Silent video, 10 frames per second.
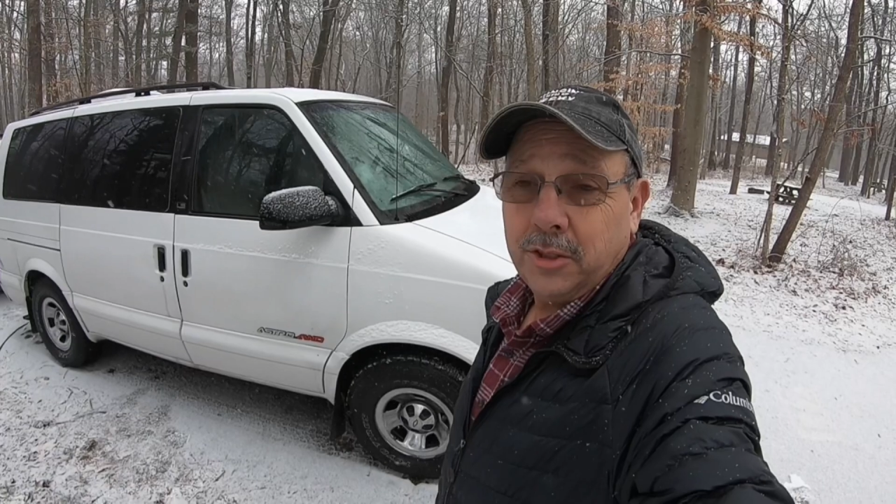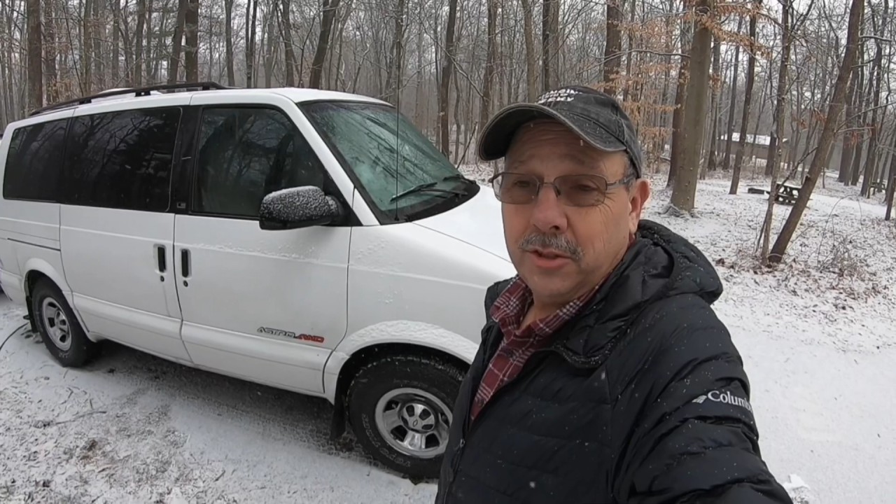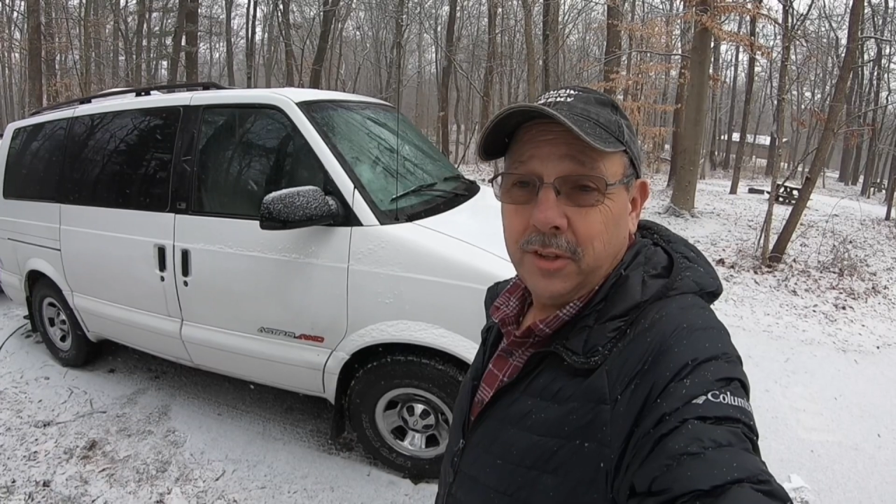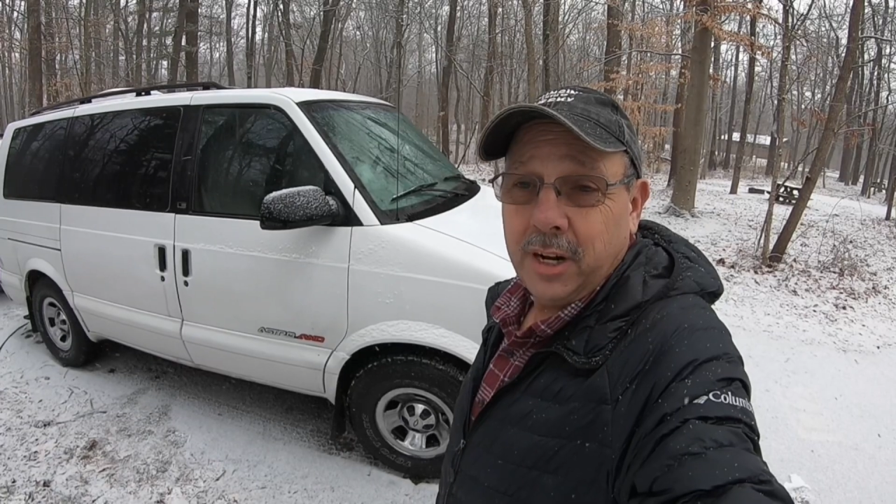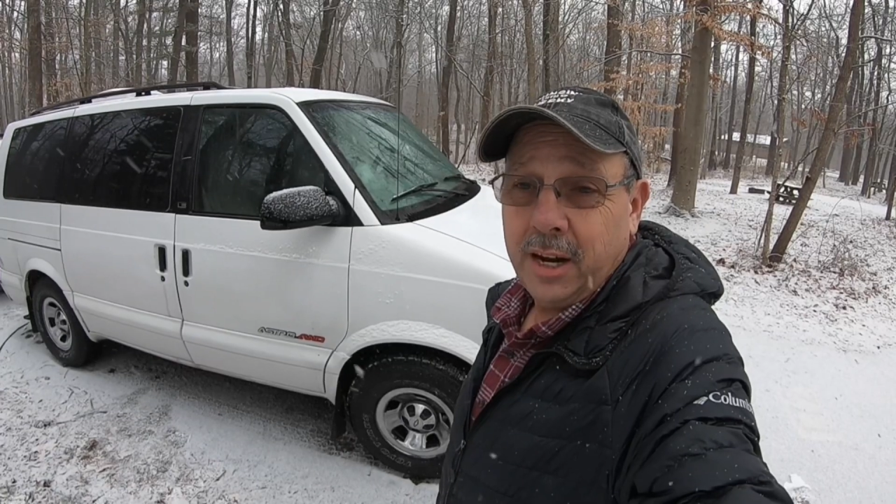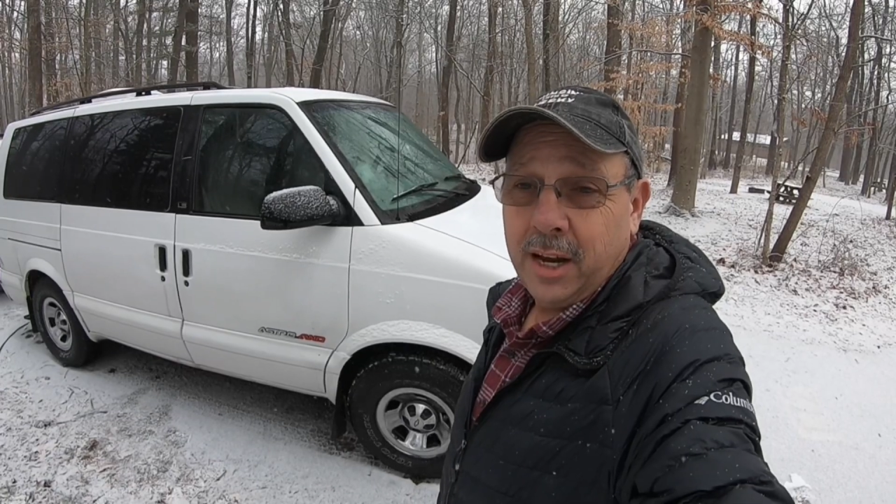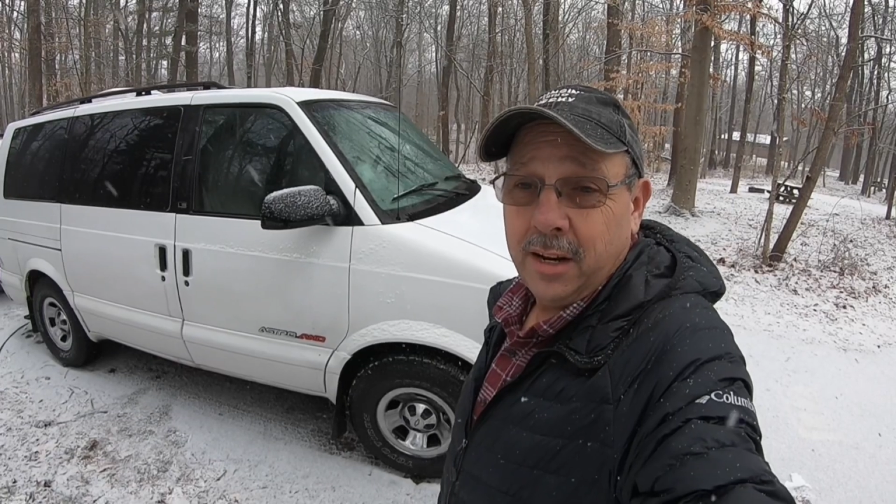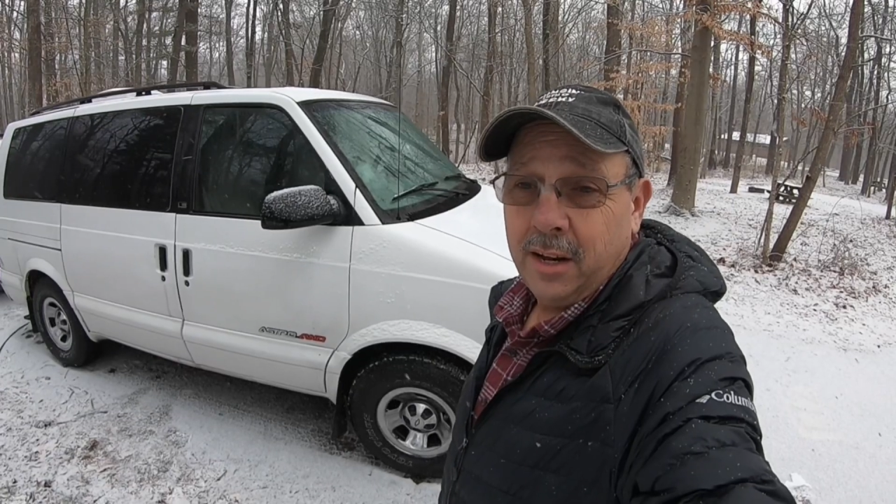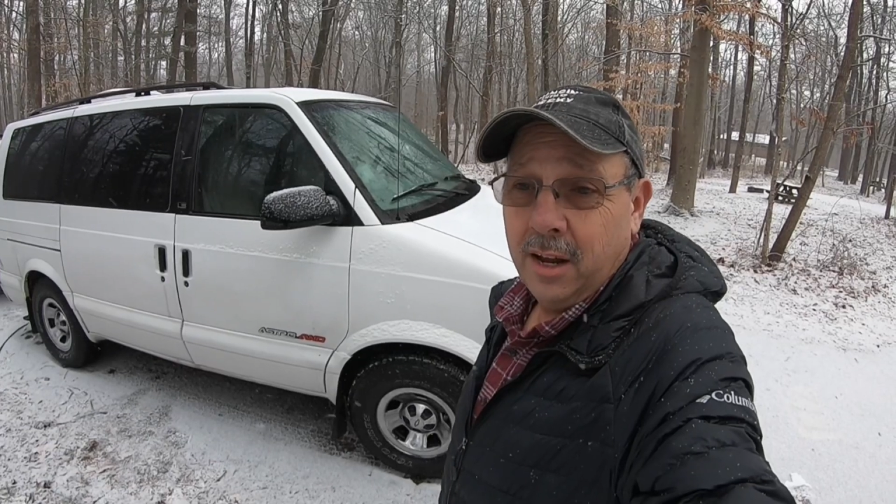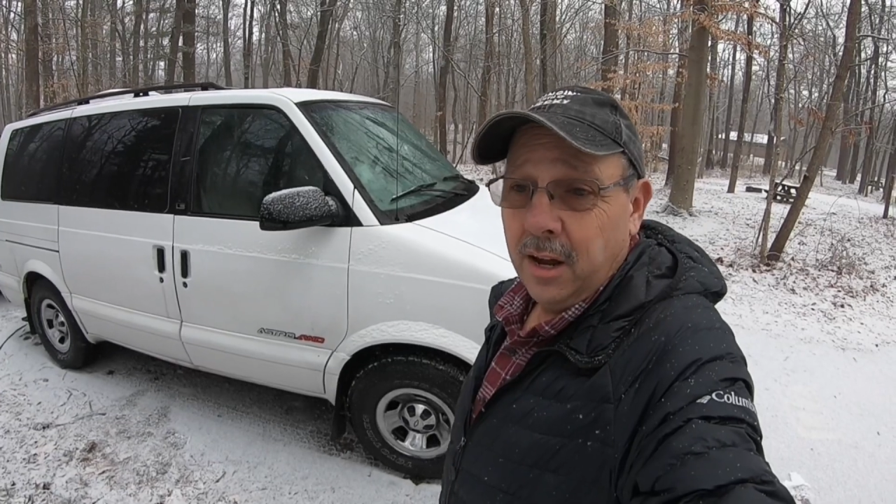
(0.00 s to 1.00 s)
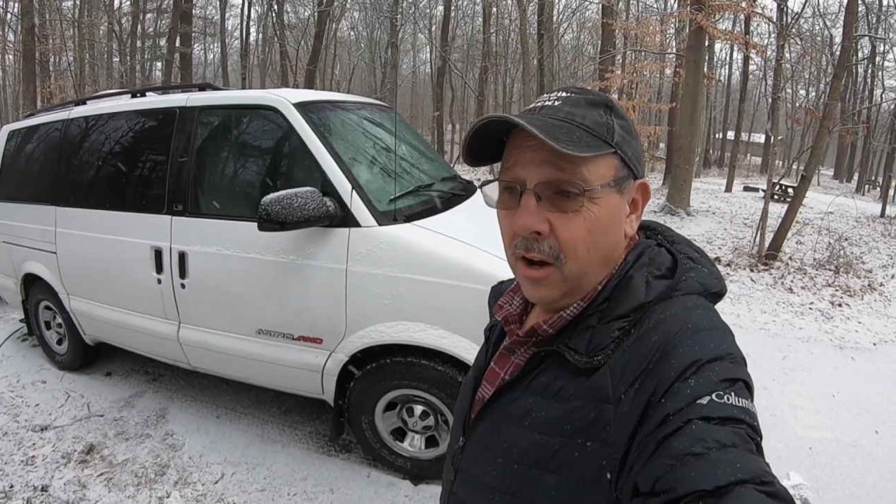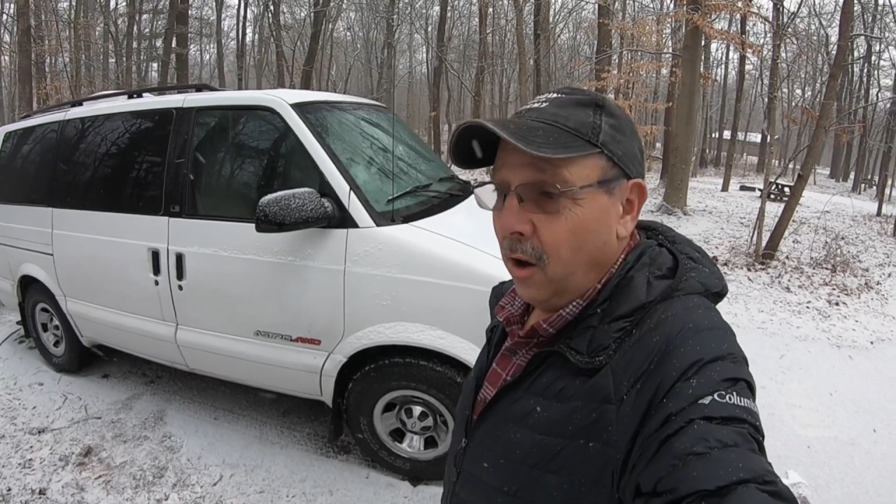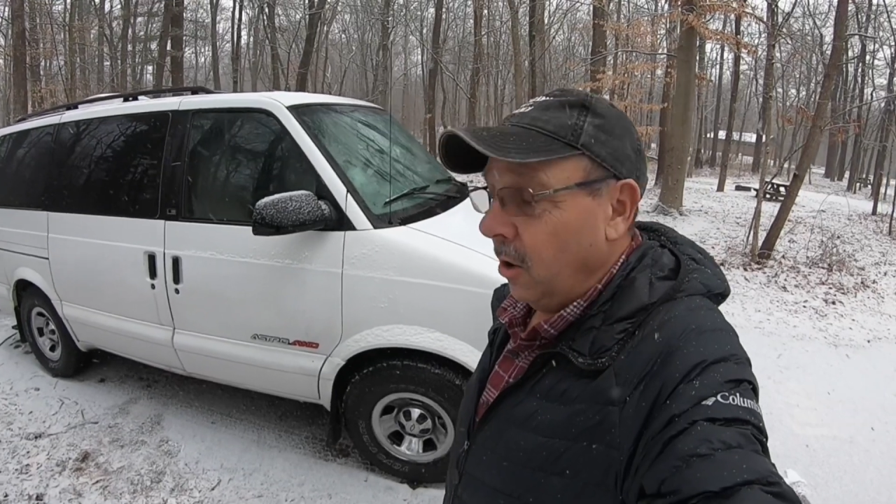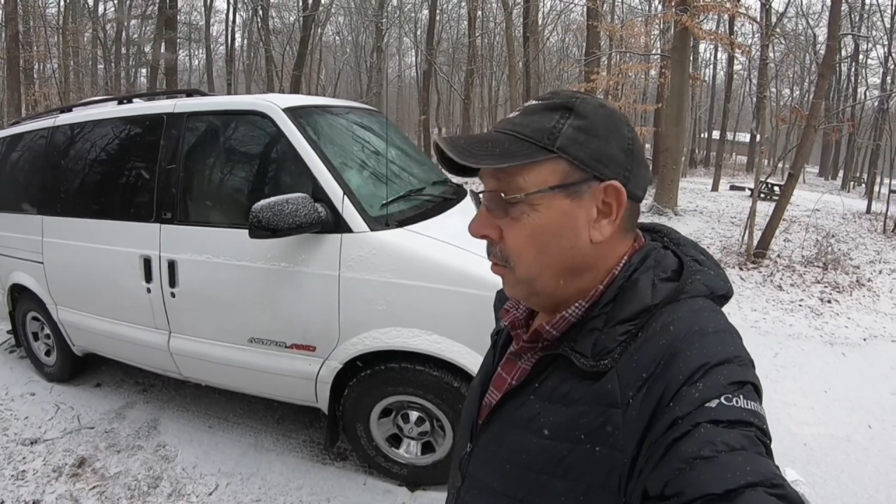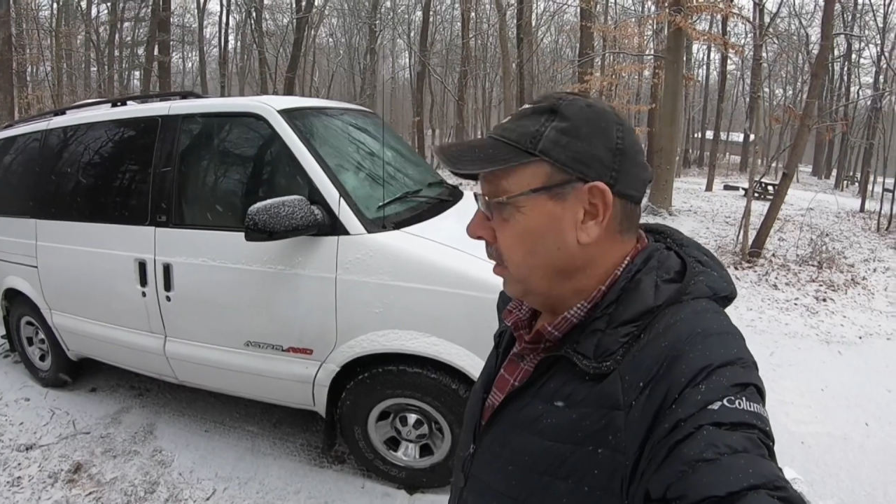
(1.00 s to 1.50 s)
sure that I had
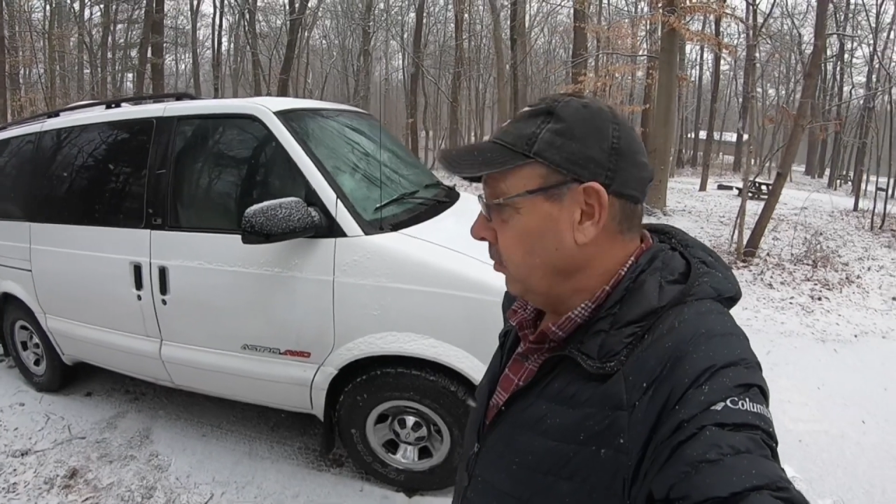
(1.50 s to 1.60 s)
all-wheel